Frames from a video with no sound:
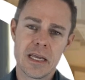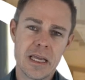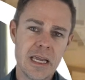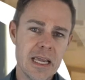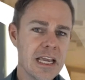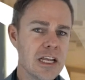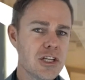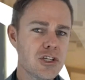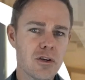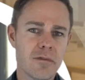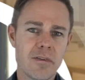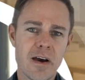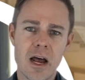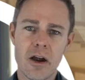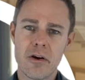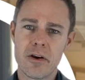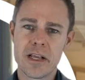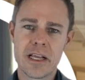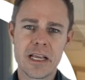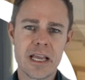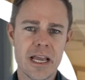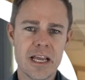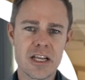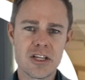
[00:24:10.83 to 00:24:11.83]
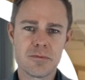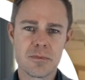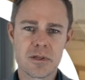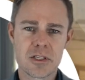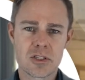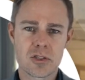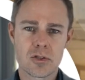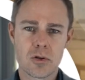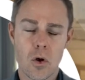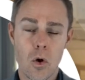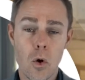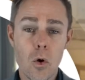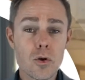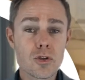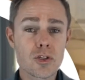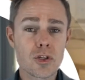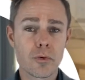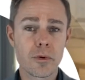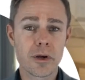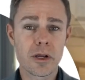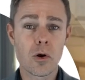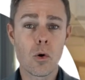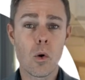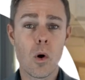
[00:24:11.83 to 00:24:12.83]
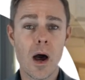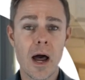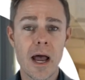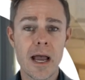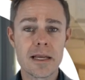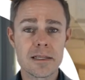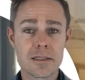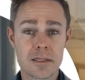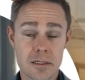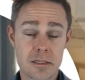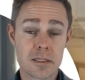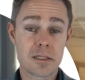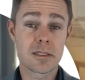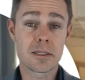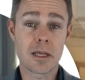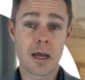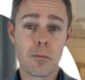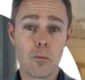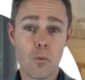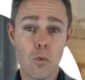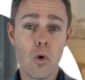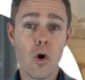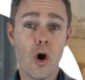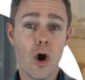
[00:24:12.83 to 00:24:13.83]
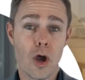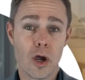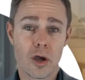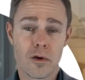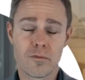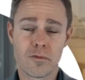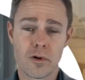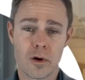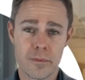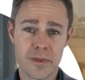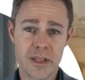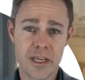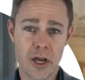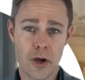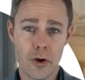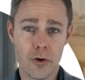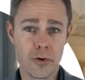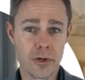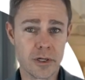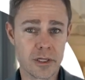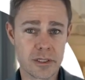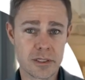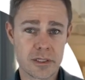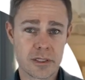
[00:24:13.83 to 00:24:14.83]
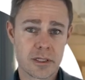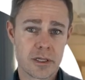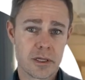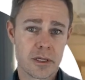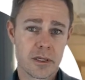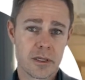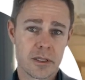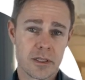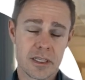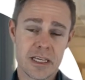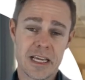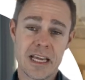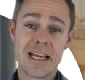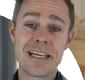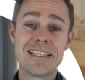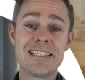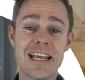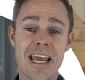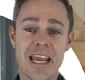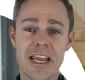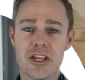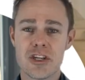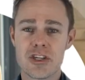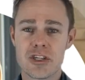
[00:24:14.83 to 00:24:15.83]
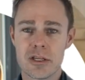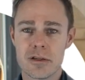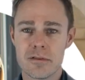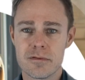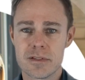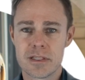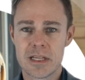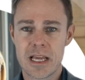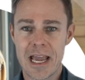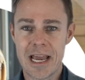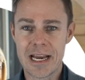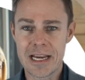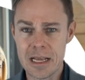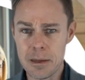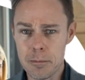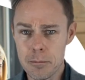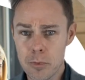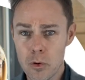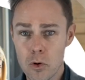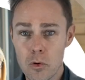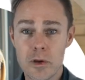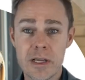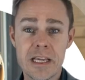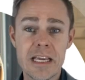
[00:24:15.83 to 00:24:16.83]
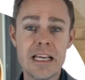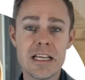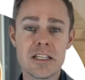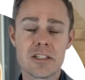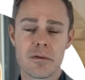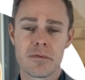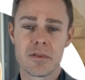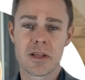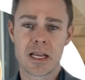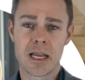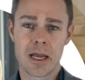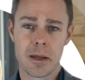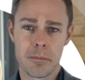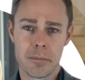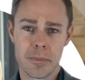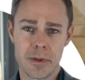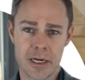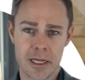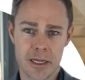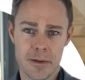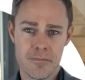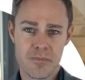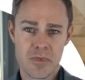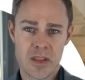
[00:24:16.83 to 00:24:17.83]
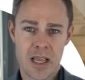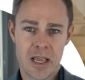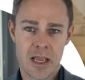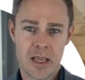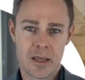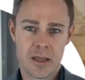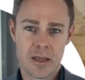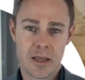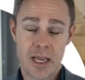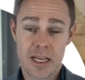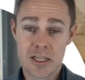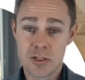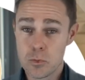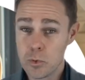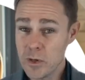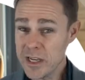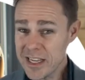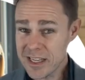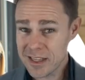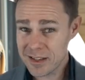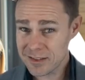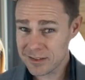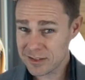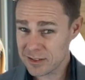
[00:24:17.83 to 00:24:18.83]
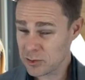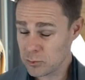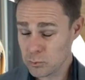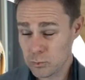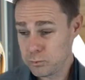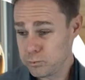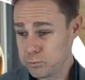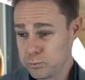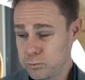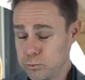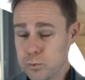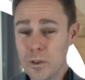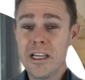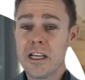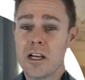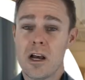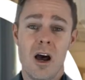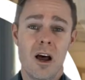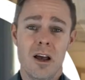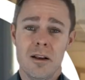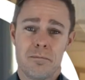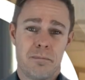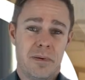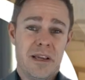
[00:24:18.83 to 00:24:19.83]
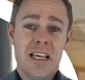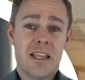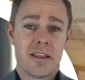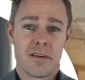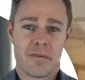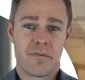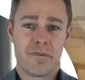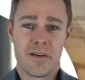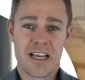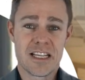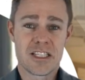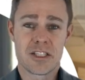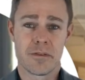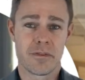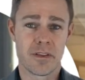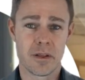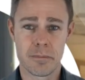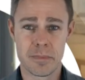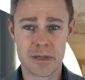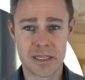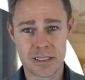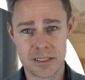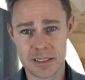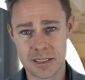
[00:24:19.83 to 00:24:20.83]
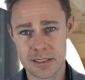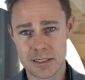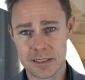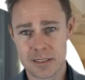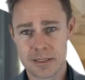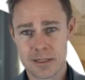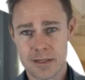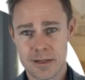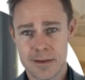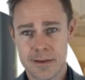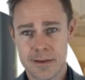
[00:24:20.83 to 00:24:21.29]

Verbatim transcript: Each of our engagements also requires some work from the owners, the executives, and employees of the company, as we, we can't be the face of the business.